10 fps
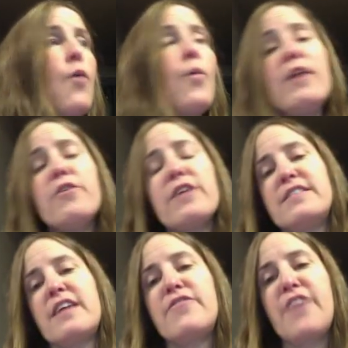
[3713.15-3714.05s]
we don't
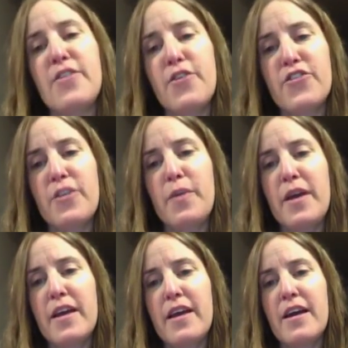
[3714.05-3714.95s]
identify those in the
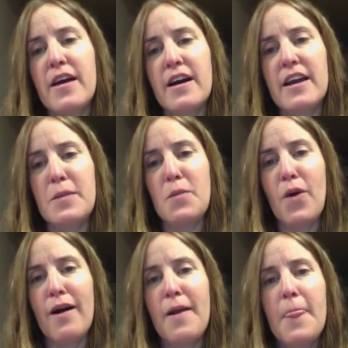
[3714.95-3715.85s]
pig
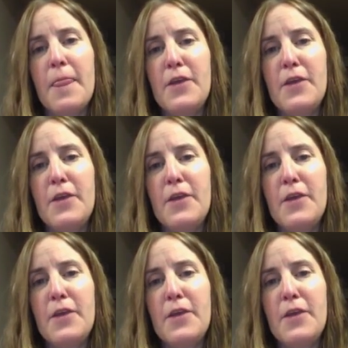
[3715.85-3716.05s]
anymore.